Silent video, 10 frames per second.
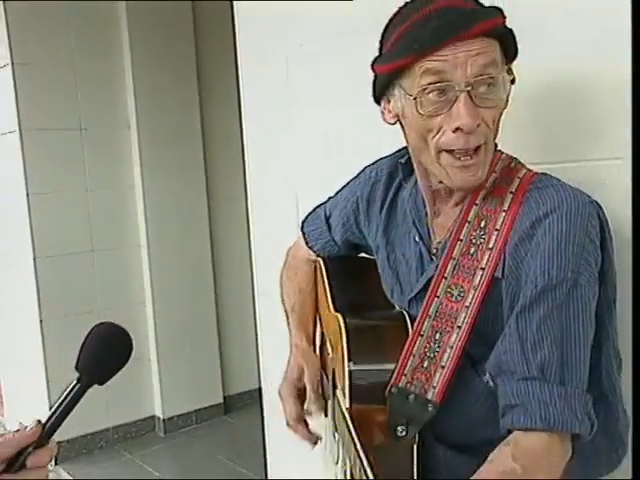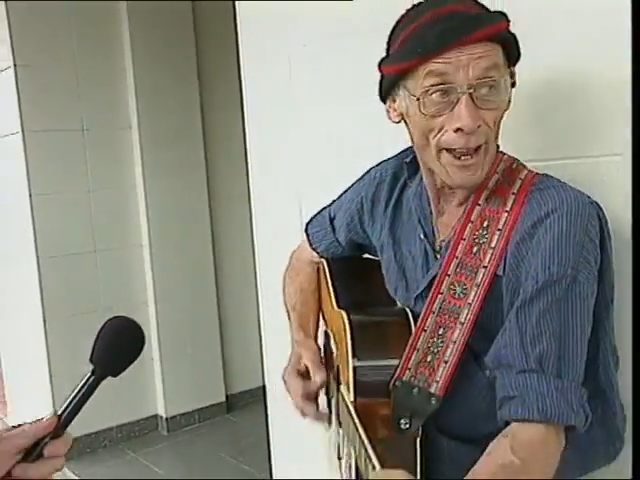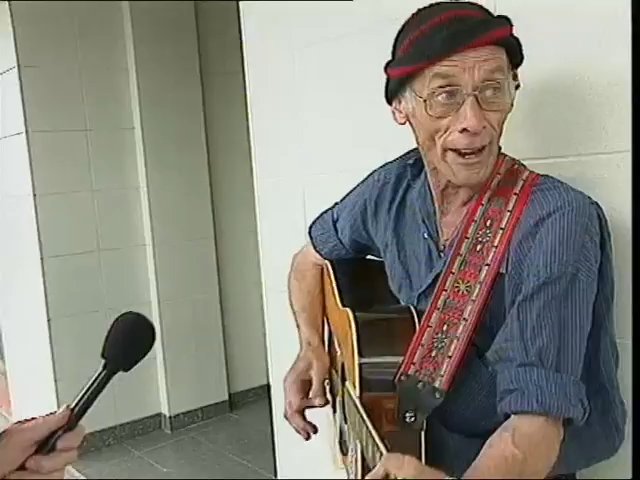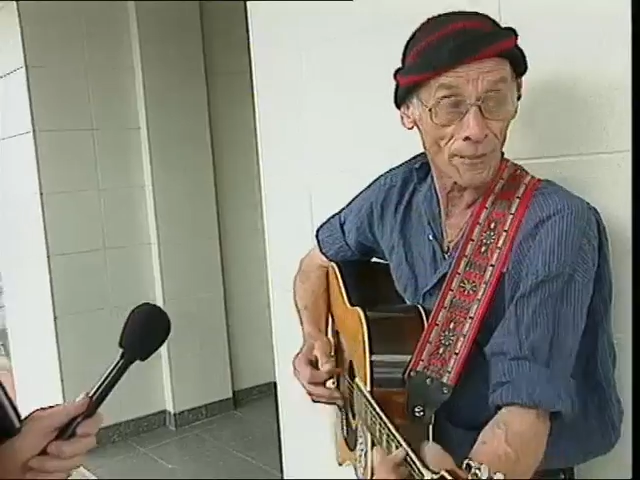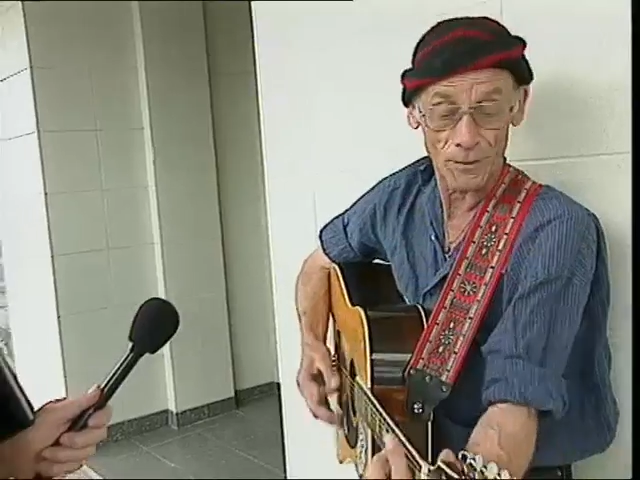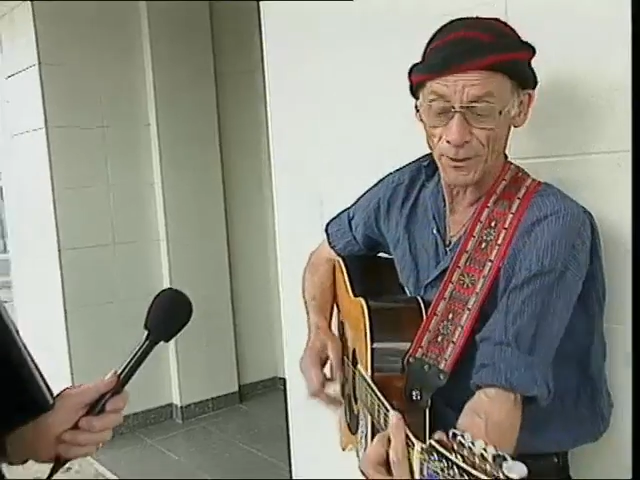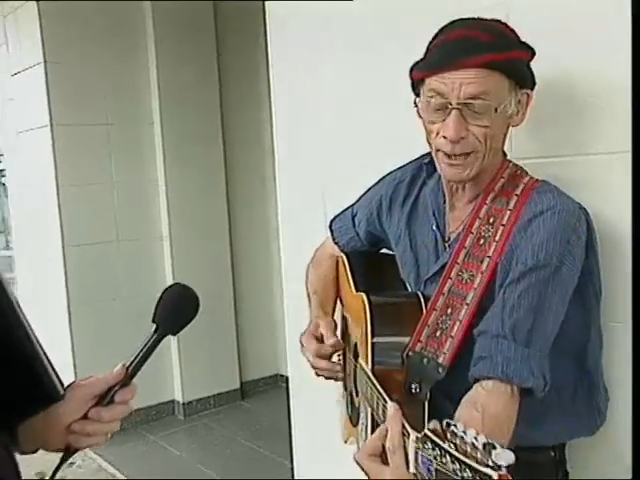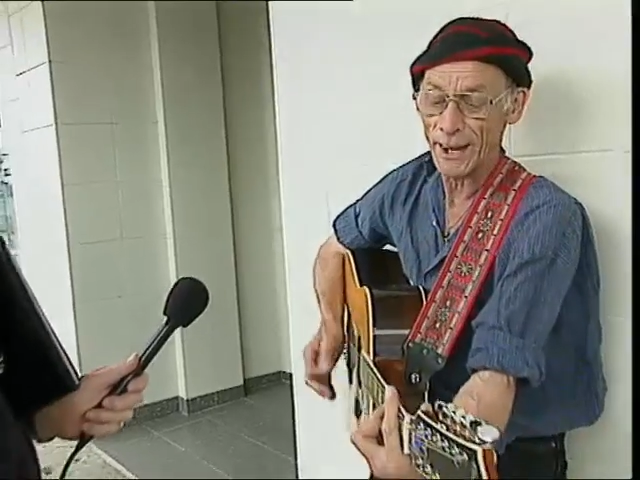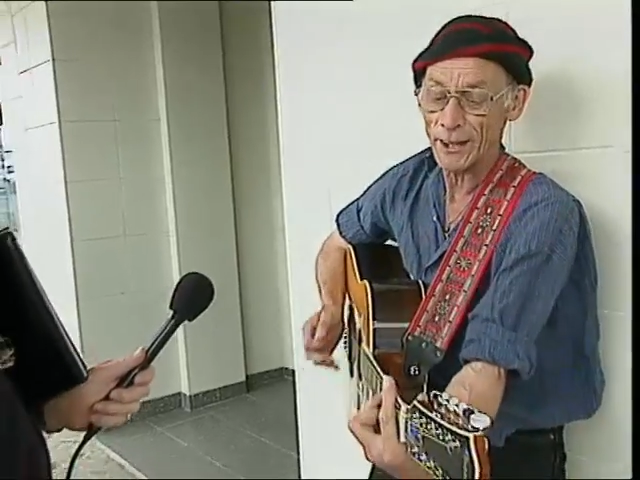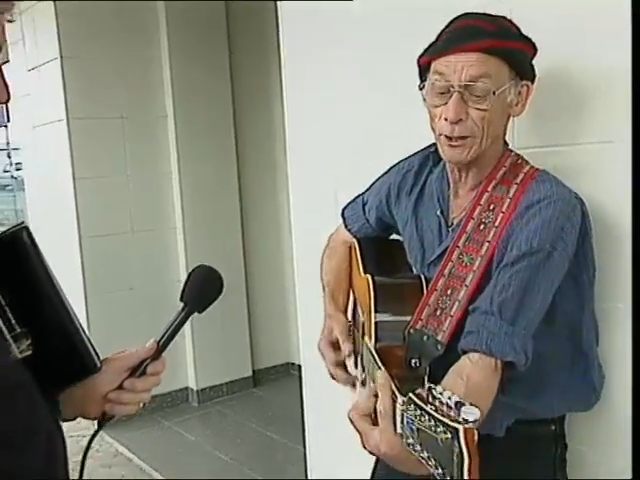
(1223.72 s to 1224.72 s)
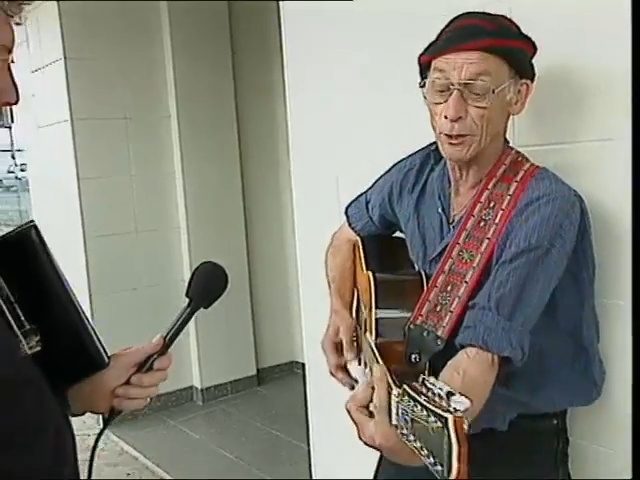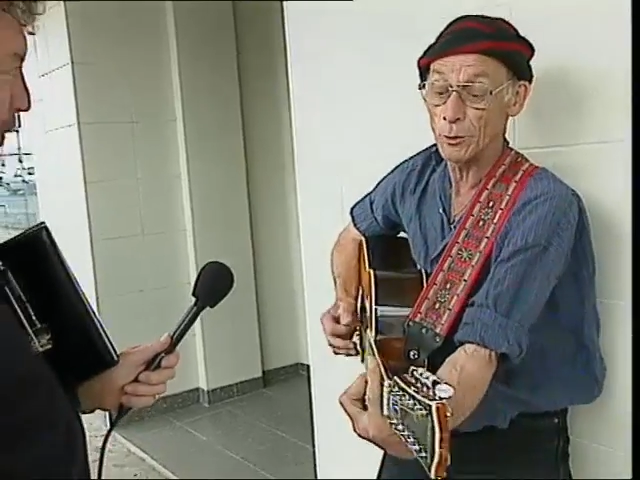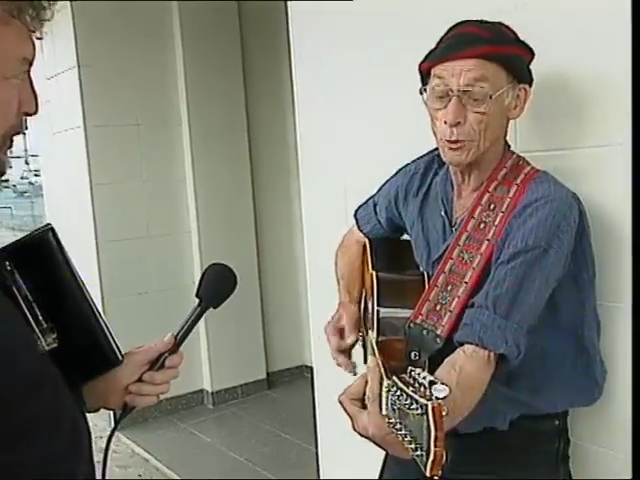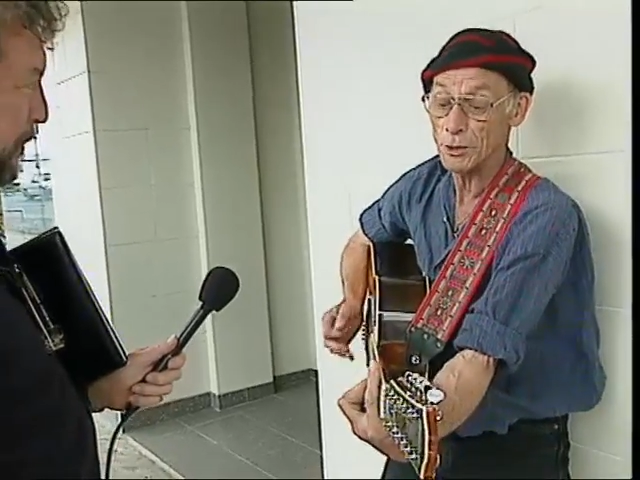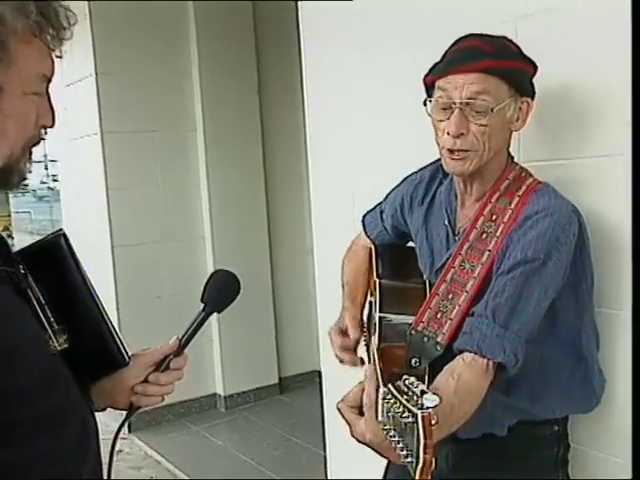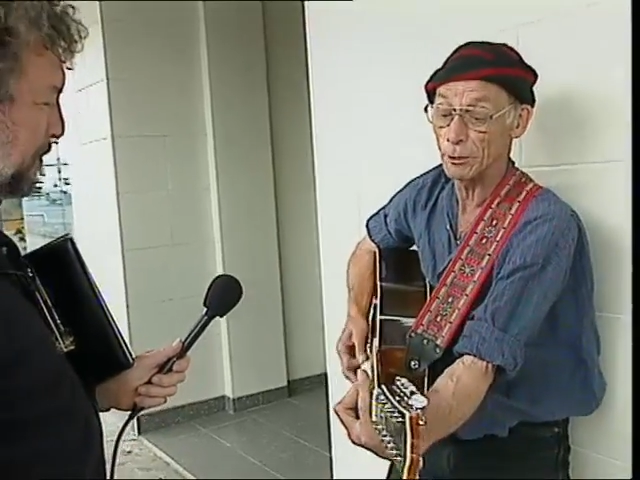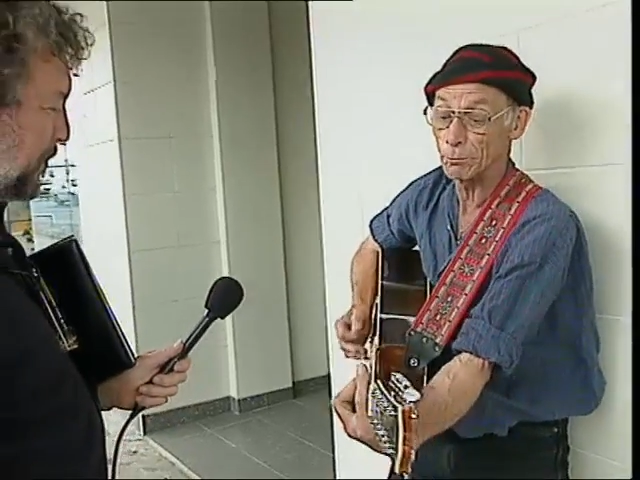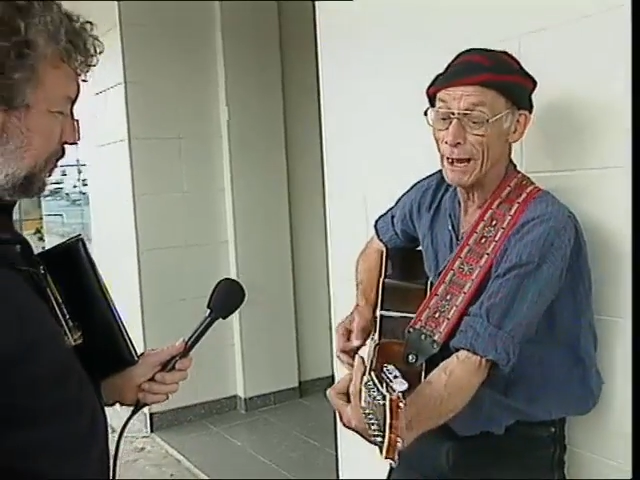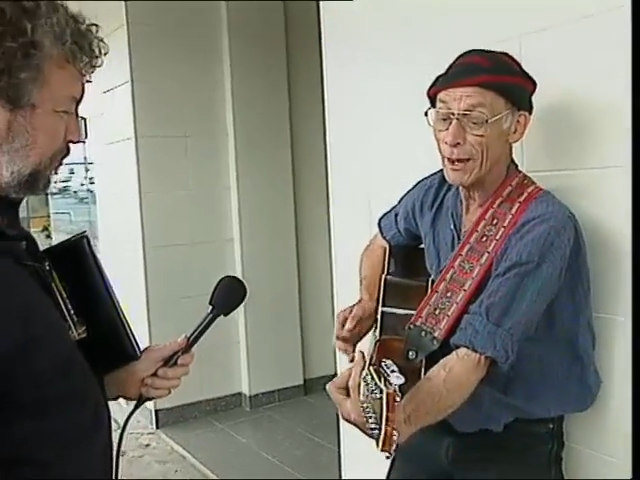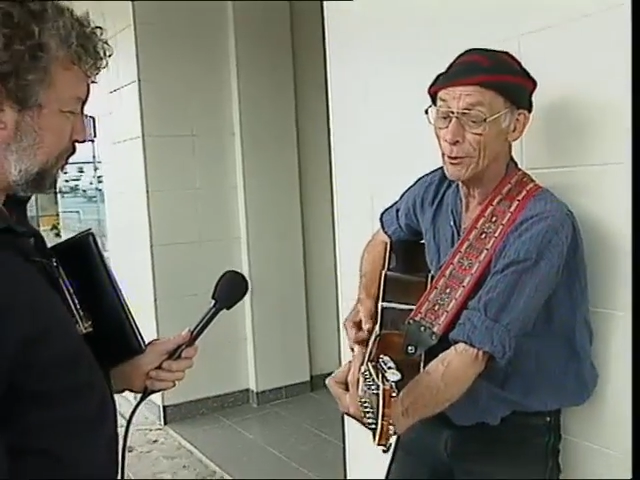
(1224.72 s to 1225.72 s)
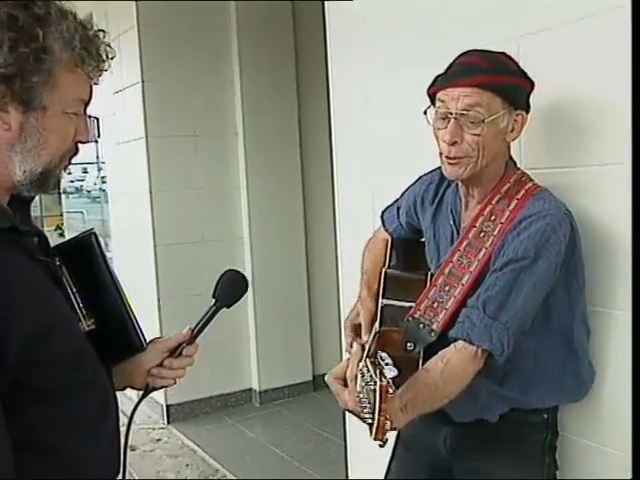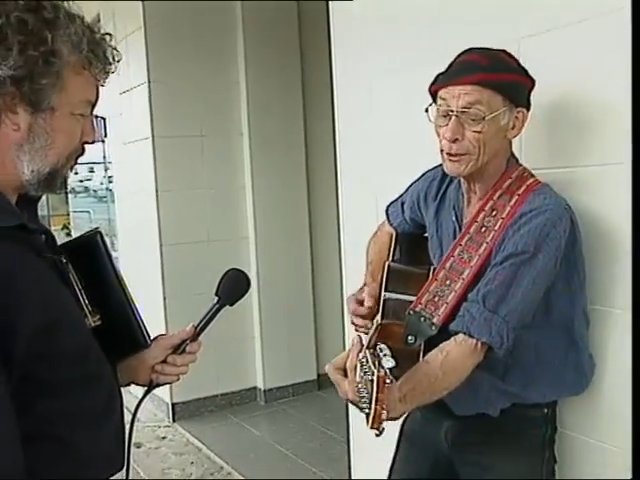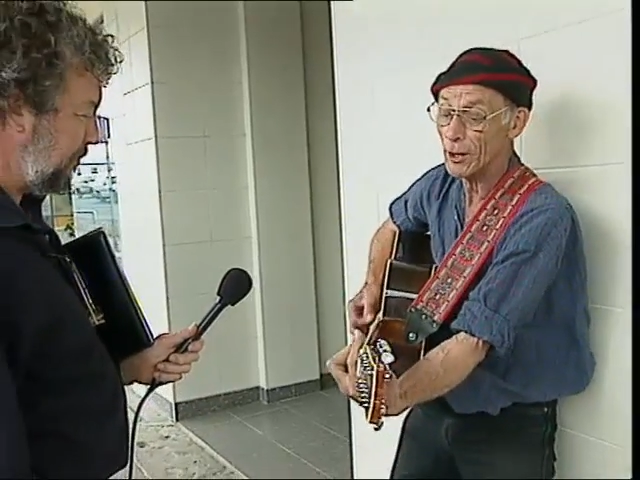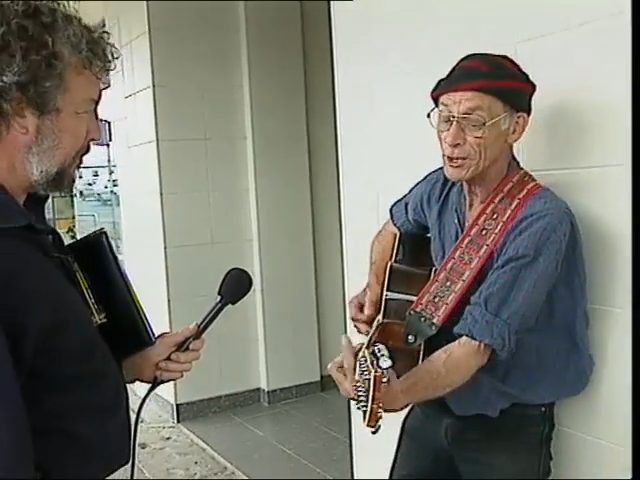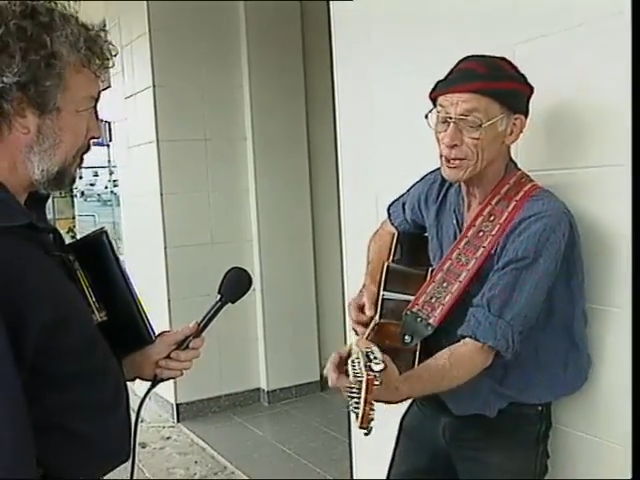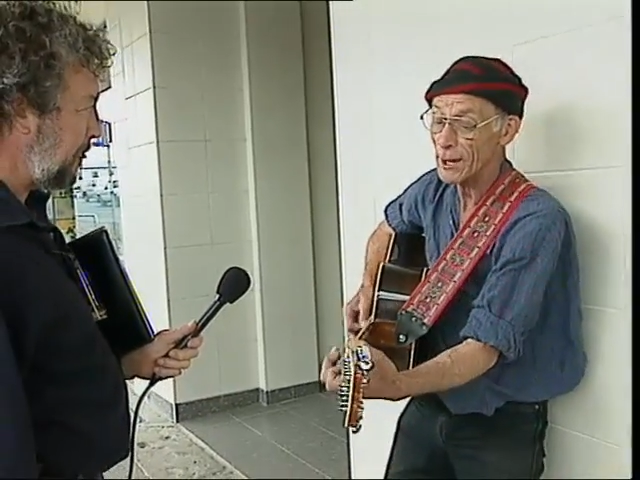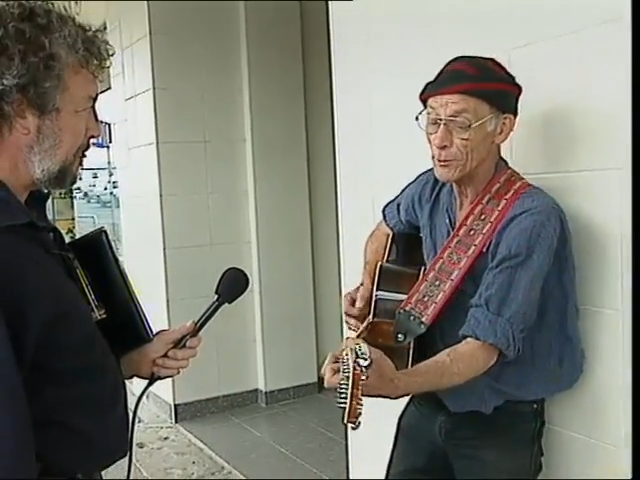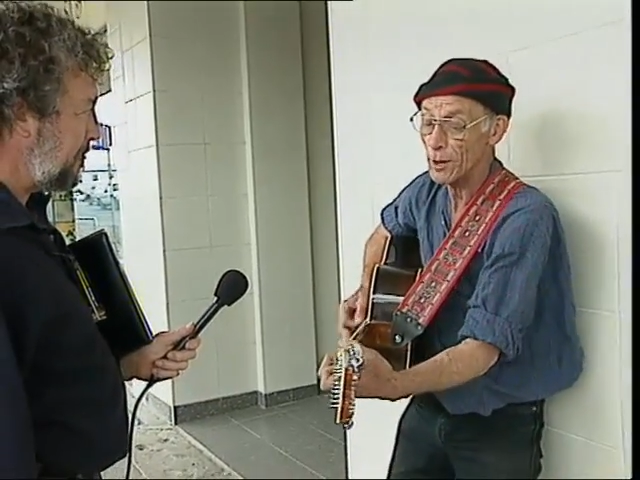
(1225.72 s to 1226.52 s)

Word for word: And the kangaroo still bound across that